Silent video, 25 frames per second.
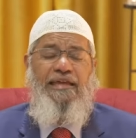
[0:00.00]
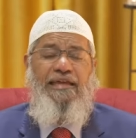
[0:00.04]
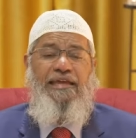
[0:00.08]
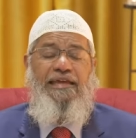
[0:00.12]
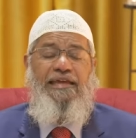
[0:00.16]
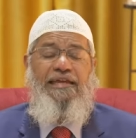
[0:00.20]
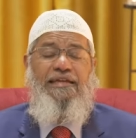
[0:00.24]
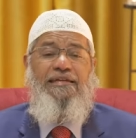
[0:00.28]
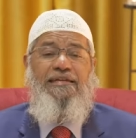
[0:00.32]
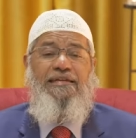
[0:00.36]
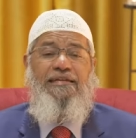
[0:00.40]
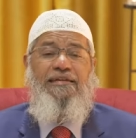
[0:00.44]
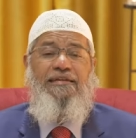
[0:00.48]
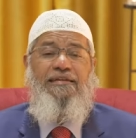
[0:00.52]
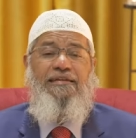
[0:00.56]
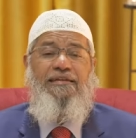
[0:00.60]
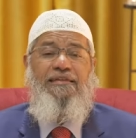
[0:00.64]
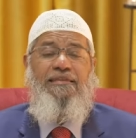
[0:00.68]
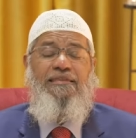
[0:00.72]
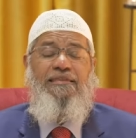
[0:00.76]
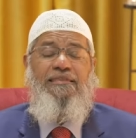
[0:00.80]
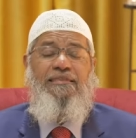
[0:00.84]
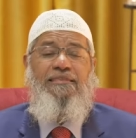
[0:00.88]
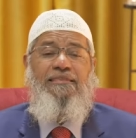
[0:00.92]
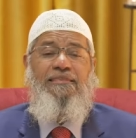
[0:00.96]

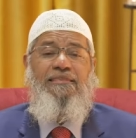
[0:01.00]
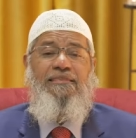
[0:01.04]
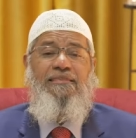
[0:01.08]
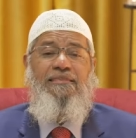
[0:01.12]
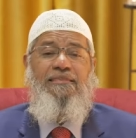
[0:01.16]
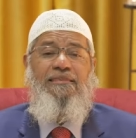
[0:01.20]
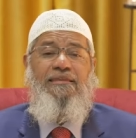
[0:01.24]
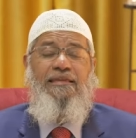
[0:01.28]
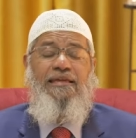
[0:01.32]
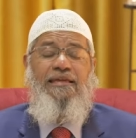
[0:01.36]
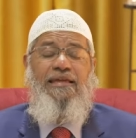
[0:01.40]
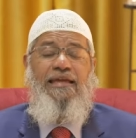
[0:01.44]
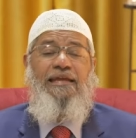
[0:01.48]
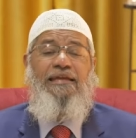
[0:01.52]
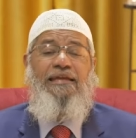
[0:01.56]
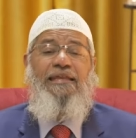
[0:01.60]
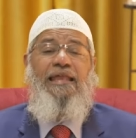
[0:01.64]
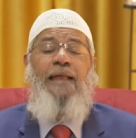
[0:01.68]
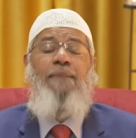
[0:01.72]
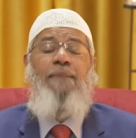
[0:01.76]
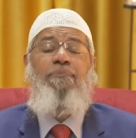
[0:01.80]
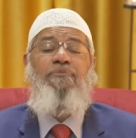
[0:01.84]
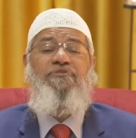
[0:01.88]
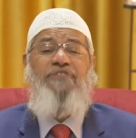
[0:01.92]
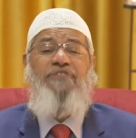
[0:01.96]
it
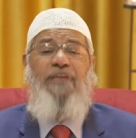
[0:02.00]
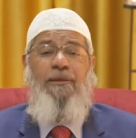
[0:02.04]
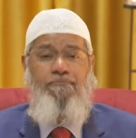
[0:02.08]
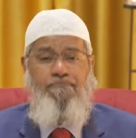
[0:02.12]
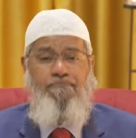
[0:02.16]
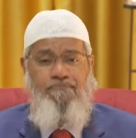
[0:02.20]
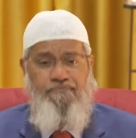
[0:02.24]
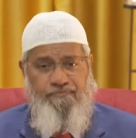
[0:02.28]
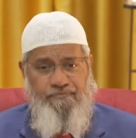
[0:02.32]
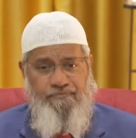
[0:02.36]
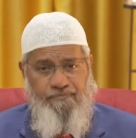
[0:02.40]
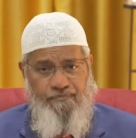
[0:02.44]
helps them,